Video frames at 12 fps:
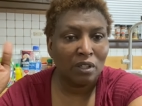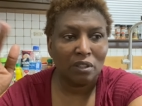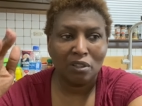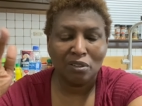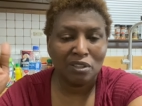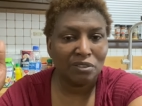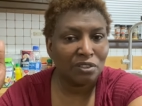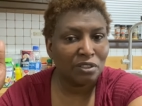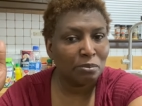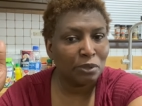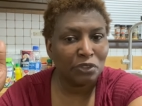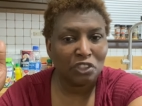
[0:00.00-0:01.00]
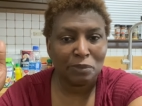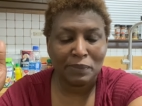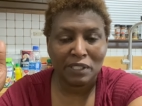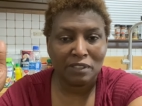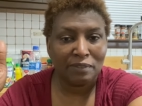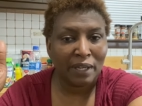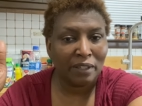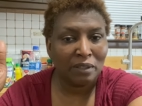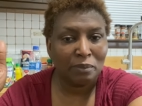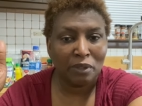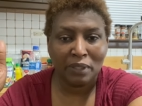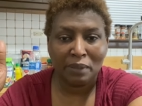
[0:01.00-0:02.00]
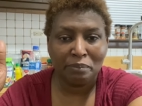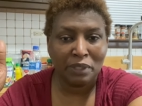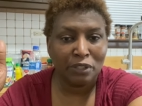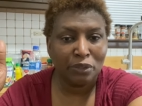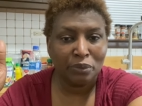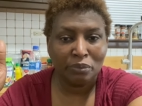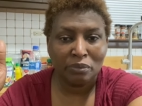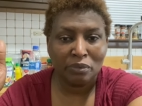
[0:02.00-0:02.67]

Don't go to the most expensive item on that menu.